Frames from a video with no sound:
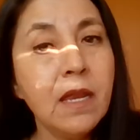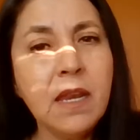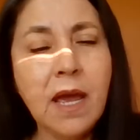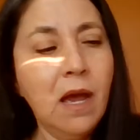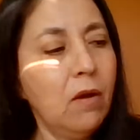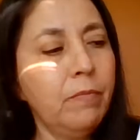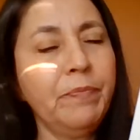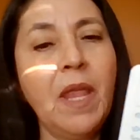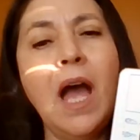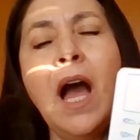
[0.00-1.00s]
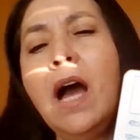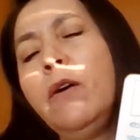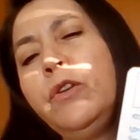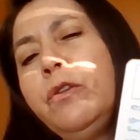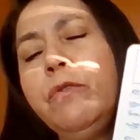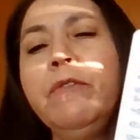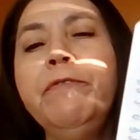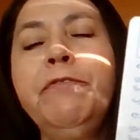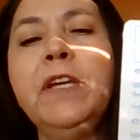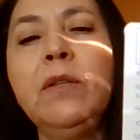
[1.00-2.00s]
Now, how do you
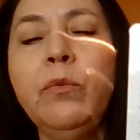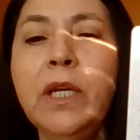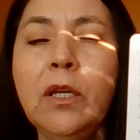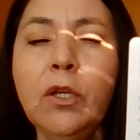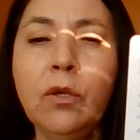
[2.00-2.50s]
feel when